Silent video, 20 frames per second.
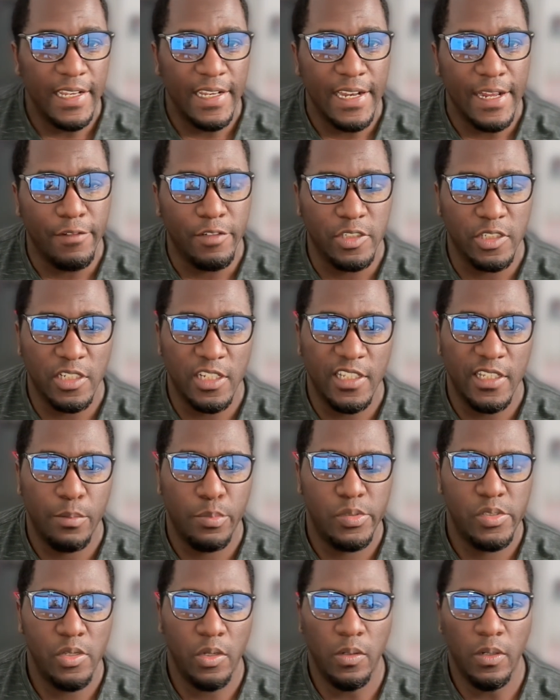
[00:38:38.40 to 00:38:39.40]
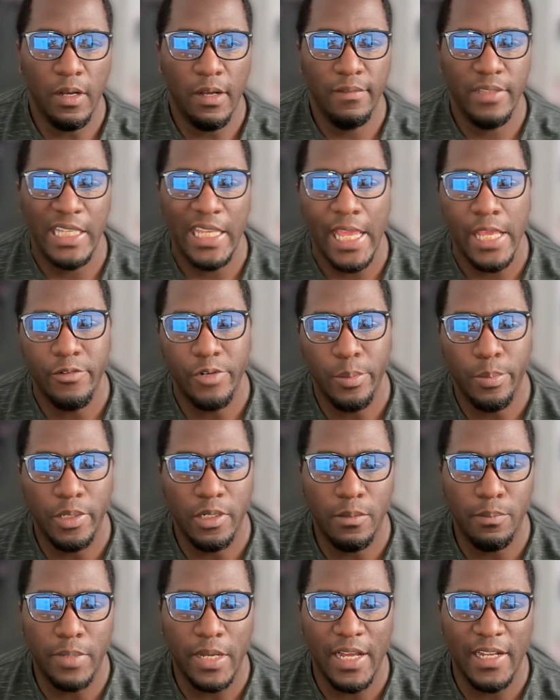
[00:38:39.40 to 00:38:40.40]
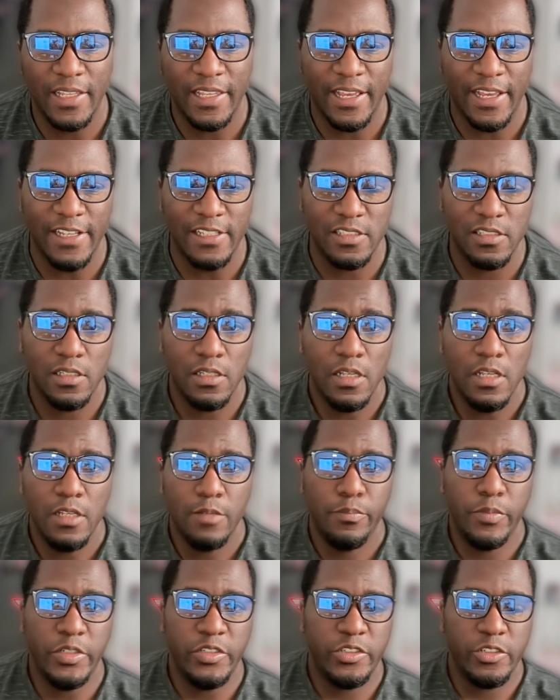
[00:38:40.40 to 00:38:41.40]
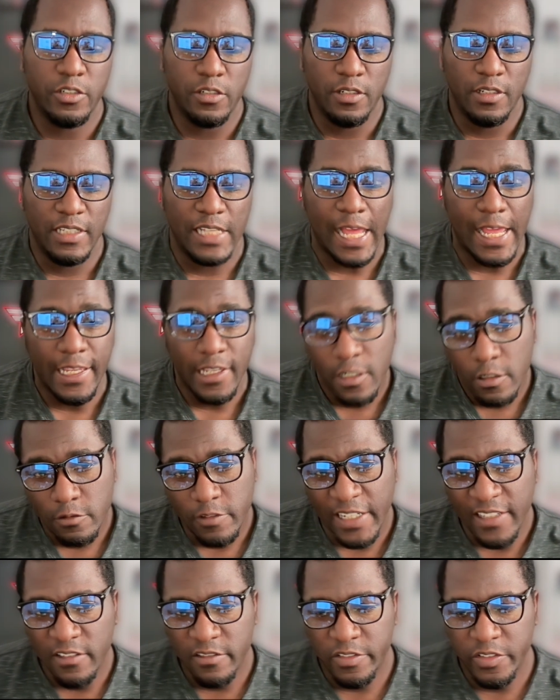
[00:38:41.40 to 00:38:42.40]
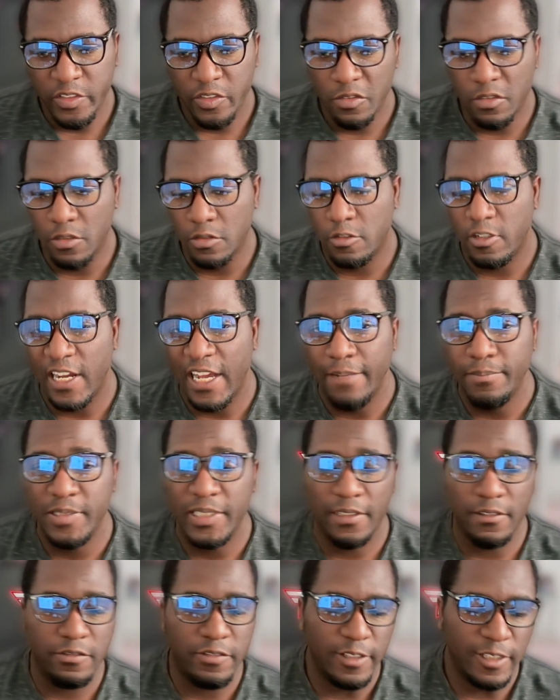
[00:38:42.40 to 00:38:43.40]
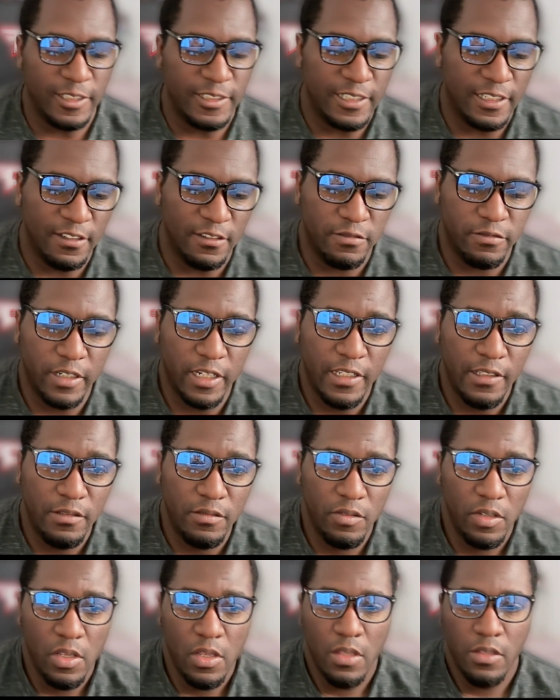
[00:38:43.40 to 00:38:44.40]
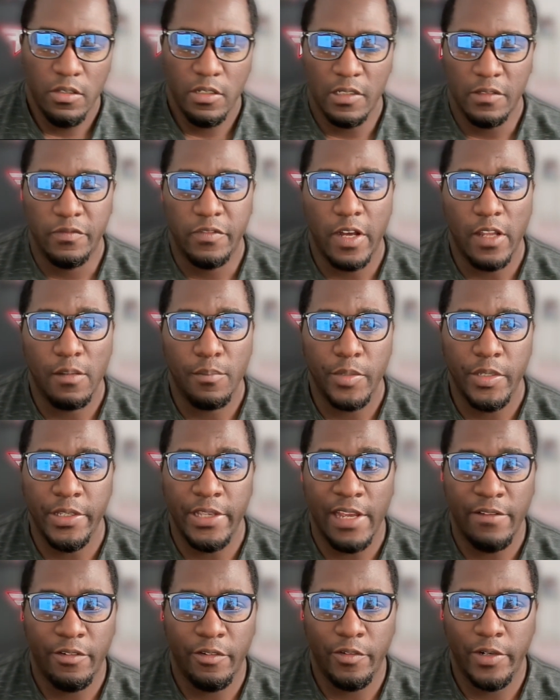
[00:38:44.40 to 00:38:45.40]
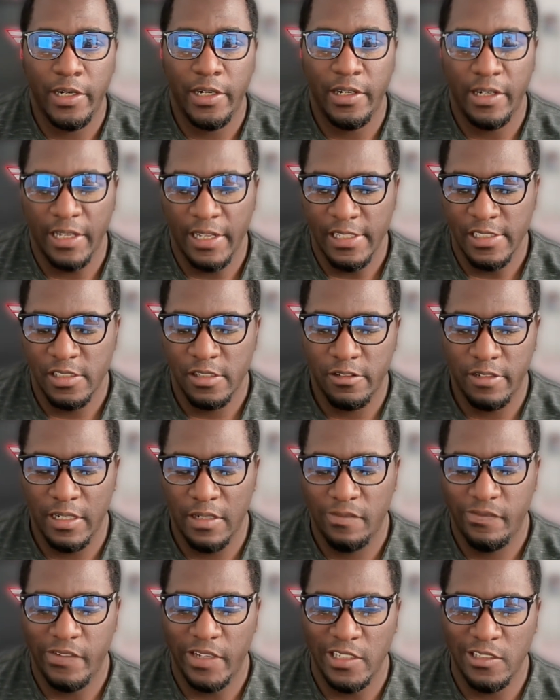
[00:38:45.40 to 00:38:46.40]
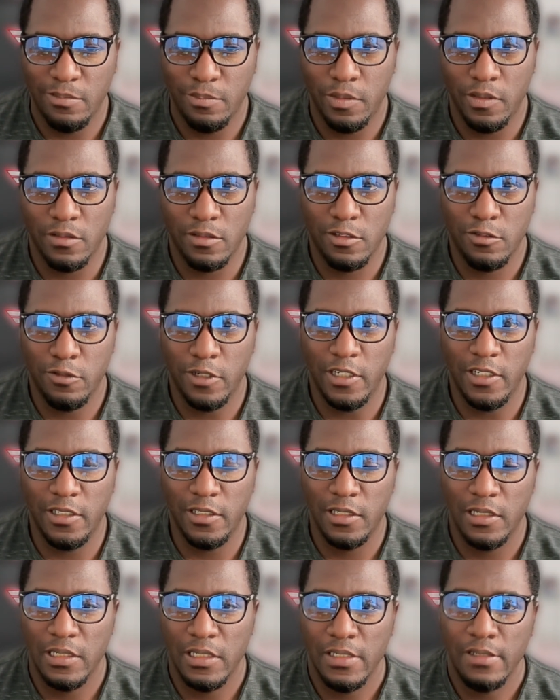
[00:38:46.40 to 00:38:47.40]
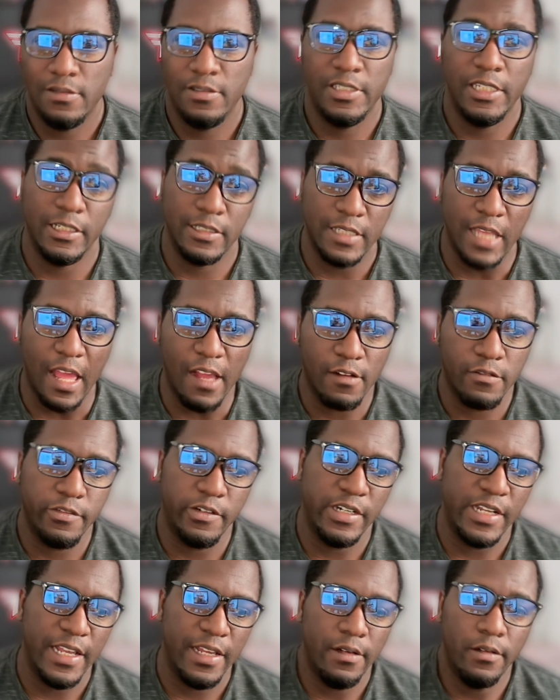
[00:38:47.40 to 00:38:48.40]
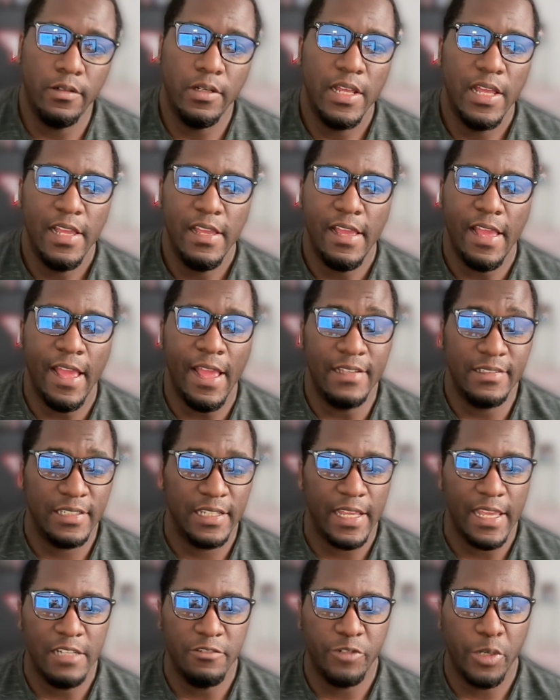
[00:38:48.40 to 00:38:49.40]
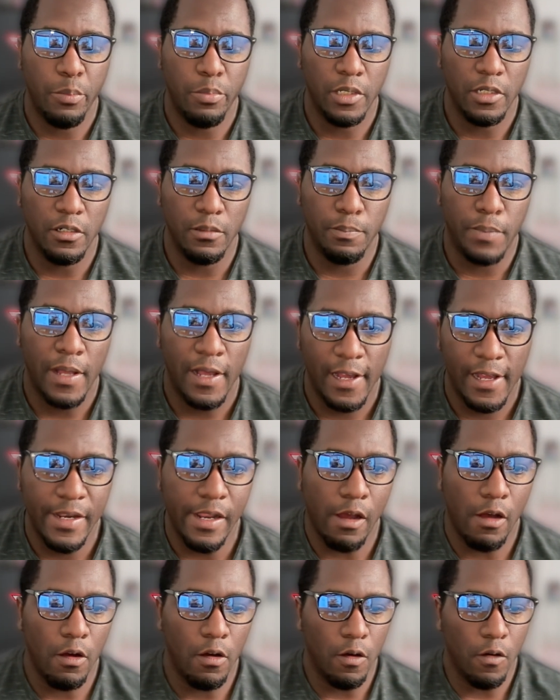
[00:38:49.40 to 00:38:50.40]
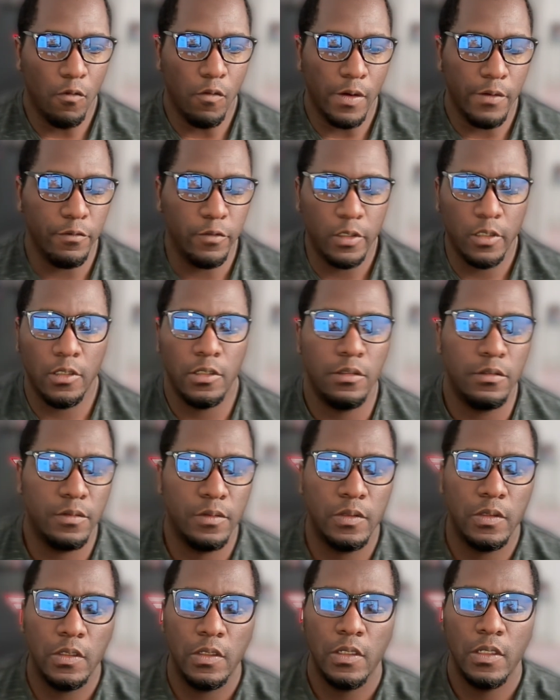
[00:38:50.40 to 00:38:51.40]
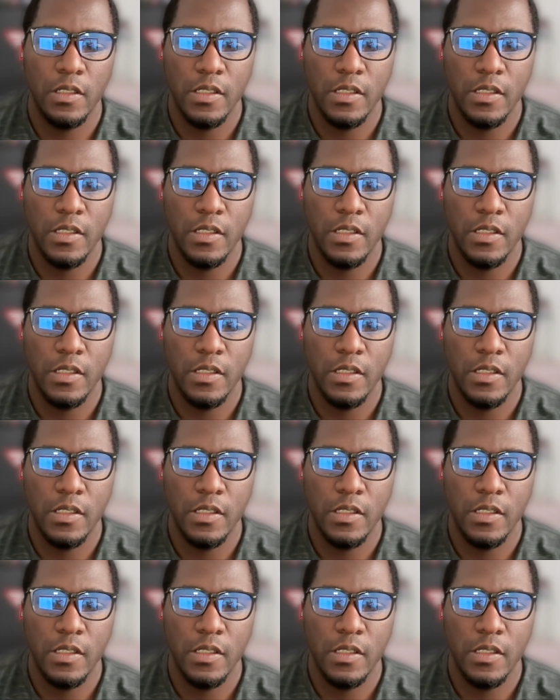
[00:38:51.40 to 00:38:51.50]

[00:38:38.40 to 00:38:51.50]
and then that was another episode of the Angry Blerd podcast. Be sure to like, rate, review, subscribe, tell a friend to tell a friend, and follow me everywhere: Instagram, Facebook, Twitter, TikTok for now, at Angry Blerd Pod, all one word